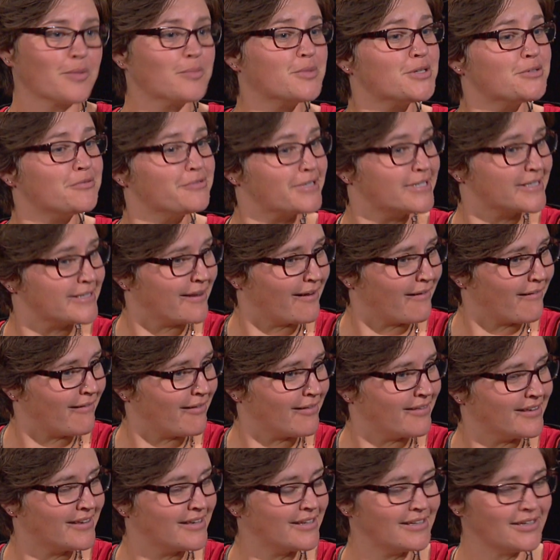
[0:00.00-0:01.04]
to
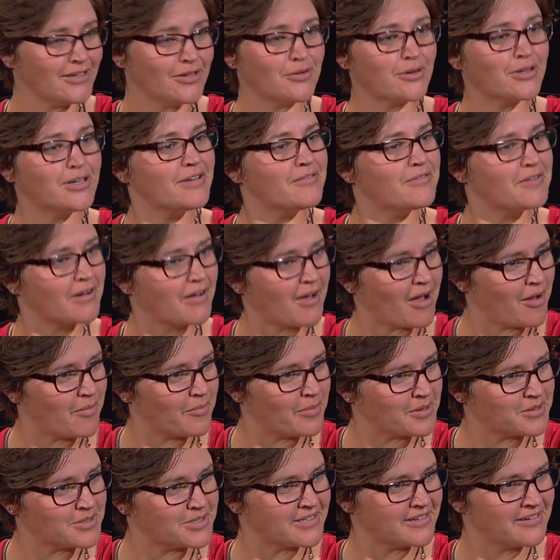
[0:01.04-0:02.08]
recycle it. You could even
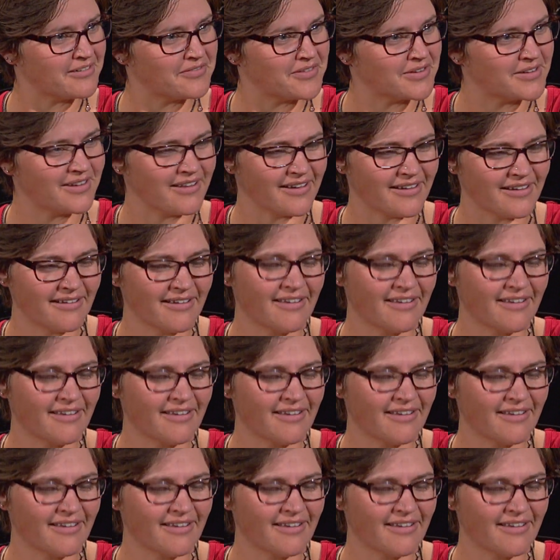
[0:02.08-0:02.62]
compost it if you'd like.